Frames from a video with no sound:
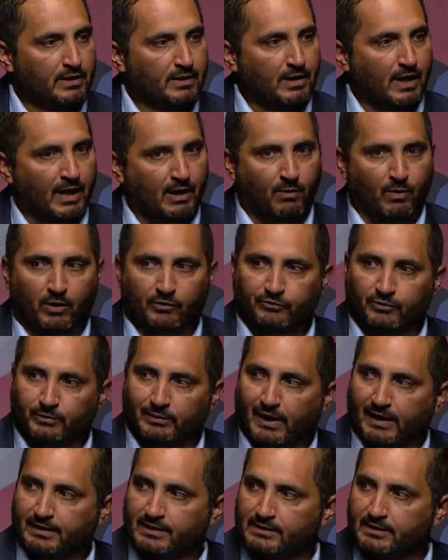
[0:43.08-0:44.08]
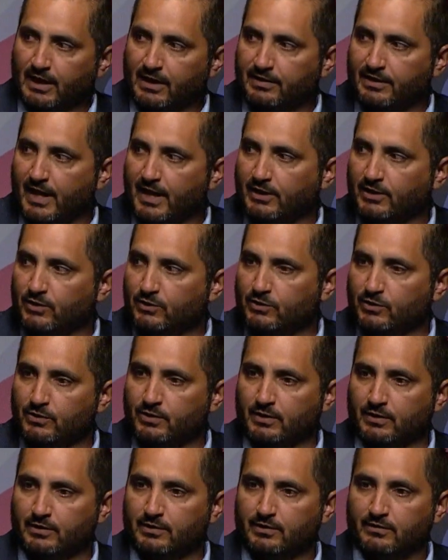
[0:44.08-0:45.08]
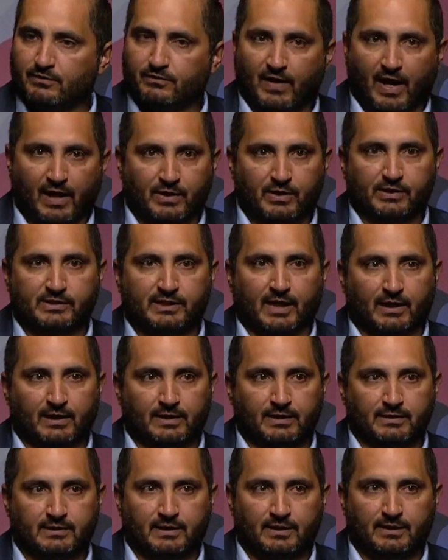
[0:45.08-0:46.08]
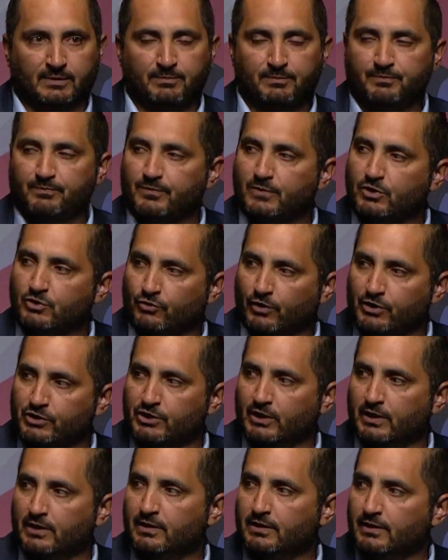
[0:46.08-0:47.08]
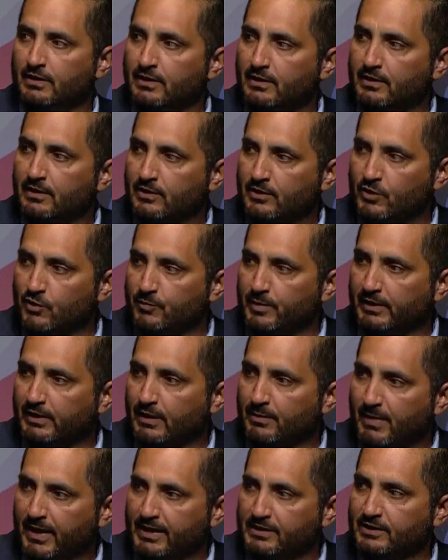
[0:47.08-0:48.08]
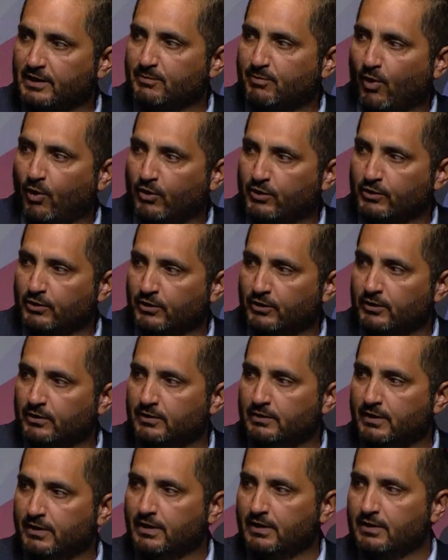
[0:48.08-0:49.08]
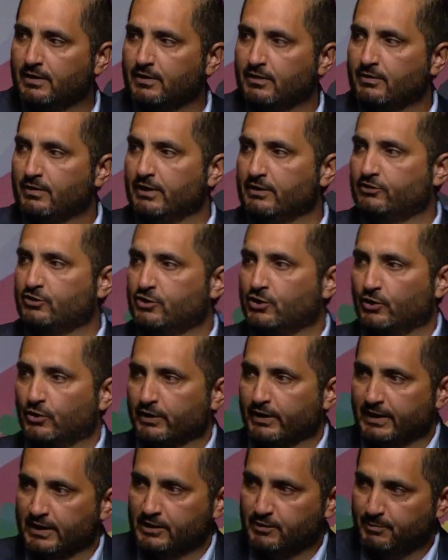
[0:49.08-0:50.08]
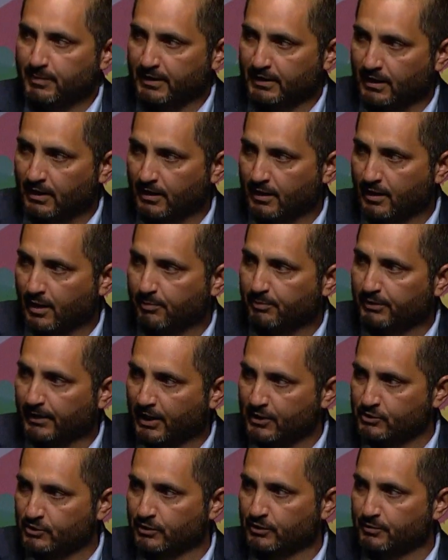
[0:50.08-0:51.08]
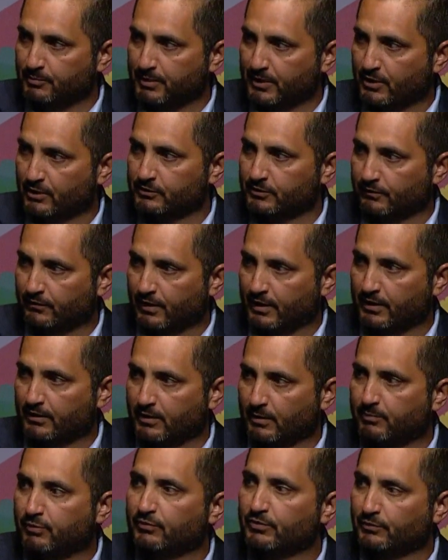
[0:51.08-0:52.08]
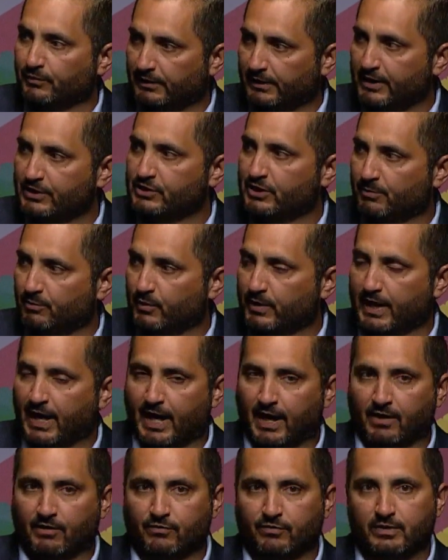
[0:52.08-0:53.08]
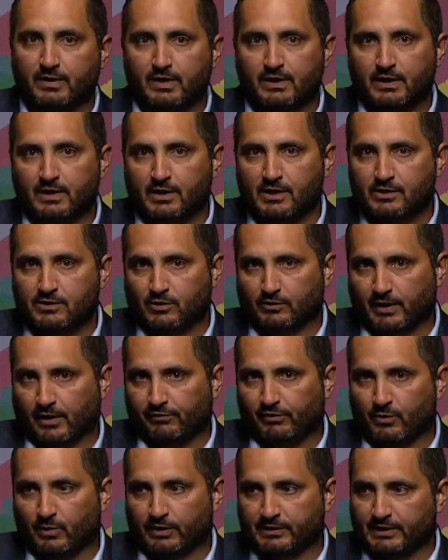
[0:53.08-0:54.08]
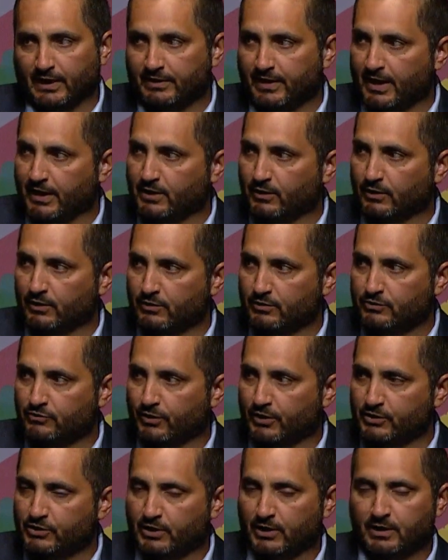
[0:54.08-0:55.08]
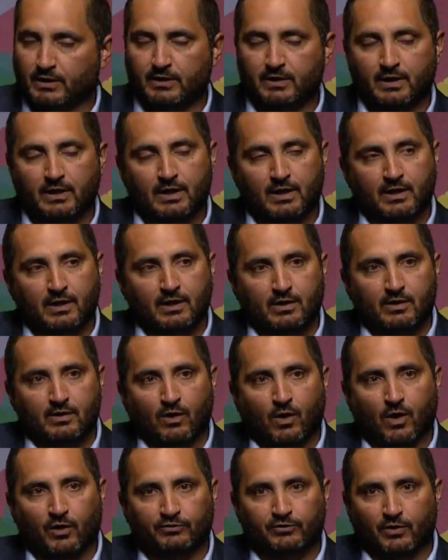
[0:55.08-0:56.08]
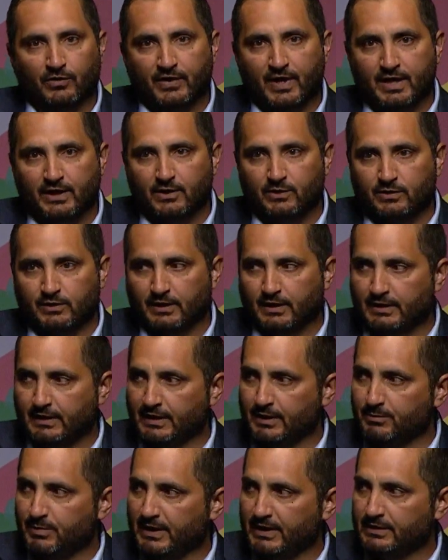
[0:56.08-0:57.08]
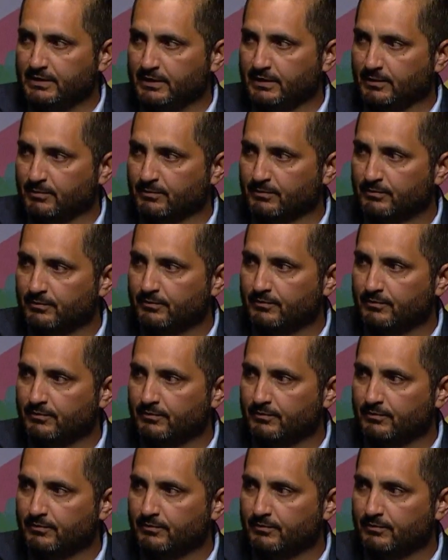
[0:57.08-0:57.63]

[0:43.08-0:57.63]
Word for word: I also would like to say thank you to the value selling team. Trisha, you've been an amazing partner. This journey has been a pleasure because of the relationship we have. So definitely want to say thank you to Trisha. Also, thank you to the D&B team,